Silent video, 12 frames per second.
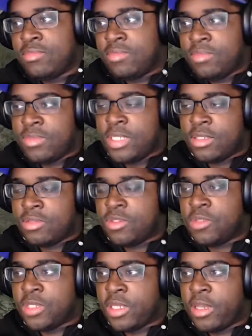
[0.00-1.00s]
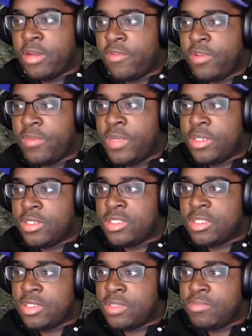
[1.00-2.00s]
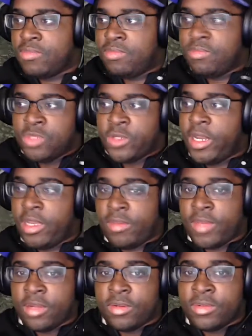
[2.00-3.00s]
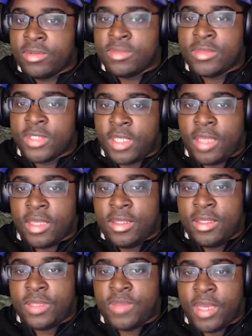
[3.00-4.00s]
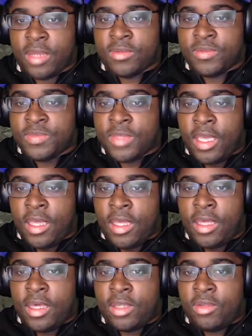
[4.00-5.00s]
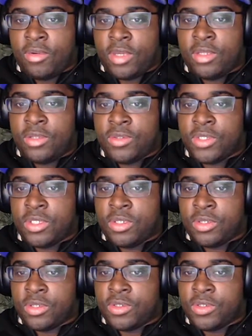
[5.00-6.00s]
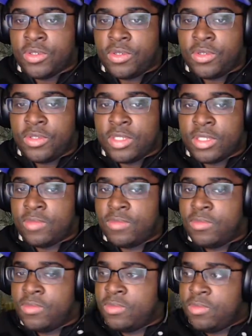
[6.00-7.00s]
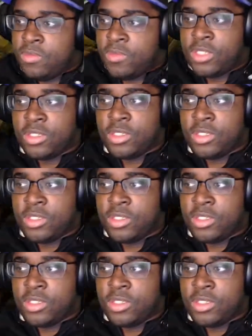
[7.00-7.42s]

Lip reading: get too scared from it, it's just a training battle. So yeah, in this battle, you'll get used to your controls as much as